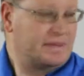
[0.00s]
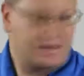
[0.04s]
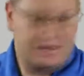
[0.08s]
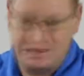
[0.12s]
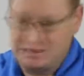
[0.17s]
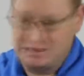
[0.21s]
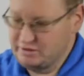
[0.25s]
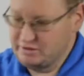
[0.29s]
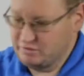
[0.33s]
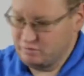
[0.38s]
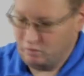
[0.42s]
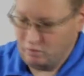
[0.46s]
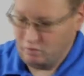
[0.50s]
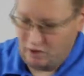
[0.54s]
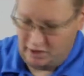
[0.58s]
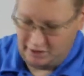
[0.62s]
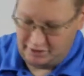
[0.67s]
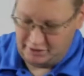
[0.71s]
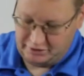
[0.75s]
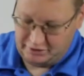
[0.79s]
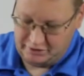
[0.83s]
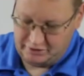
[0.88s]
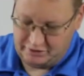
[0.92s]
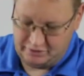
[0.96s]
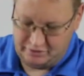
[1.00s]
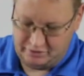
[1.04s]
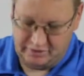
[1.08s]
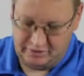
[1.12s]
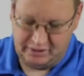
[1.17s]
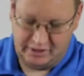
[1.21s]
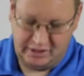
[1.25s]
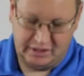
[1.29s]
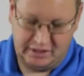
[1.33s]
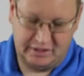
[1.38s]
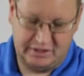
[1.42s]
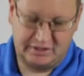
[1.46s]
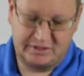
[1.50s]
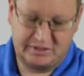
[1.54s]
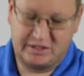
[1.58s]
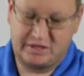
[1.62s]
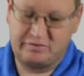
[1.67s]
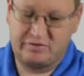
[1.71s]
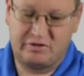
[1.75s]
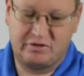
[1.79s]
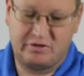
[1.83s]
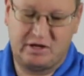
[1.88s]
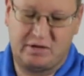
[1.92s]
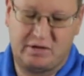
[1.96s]
is while you're doing it, this
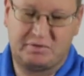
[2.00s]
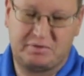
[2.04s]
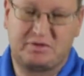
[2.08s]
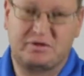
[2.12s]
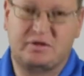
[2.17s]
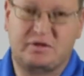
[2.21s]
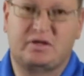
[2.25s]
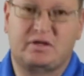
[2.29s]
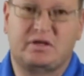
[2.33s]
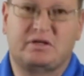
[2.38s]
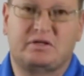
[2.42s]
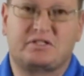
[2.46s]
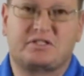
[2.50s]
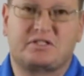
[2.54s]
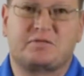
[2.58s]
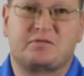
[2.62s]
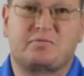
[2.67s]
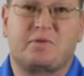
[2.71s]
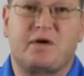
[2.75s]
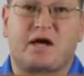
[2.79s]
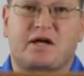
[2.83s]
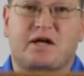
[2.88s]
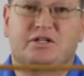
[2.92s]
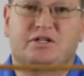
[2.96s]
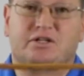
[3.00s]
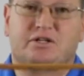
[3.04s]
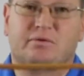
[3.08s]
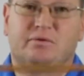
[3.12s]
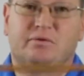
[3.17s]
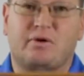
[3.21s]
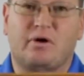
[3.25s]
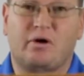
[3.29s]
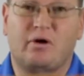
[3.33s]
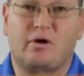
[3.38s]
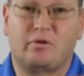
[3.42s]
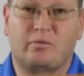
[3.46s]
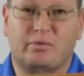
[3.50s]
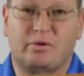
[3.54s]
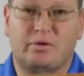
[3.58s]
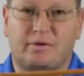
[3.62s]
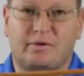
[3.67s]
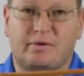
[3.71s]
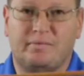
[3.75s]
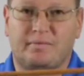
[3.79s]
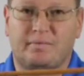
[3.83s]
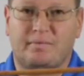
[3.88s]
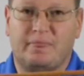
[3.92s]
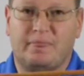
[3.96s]
gives you an opportunity to inspect your rope.
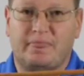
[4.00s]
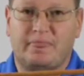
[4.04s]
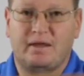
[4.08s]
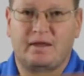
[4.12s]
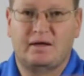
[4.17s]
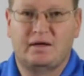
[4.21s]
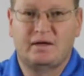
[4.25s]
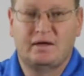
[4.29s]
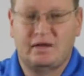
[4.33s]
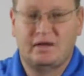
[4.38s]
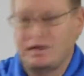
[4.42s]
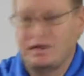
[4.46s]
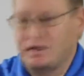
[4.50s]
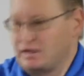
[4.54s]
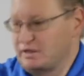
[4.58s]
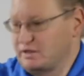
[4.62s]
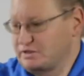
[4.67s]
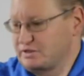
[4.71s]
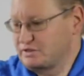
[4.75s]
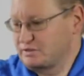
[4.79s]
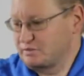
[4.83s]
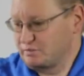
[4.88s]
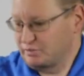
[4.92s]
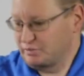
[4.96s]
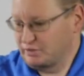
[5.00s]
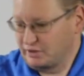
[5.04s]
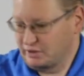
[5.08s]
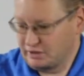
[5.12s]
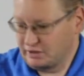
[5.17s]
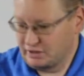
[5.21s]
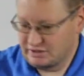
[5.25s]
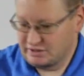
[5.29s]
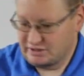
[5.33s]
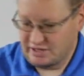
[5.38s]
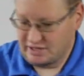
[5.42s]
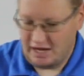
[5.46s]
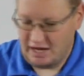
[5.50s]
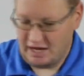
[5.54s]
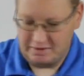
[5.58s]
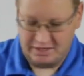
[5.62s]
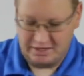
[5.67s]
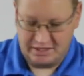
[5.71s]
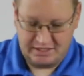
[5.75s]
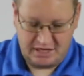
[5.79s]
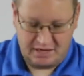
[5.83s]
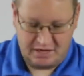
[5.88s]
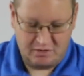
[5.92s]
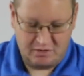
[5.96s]
This is a really good time. Anytime you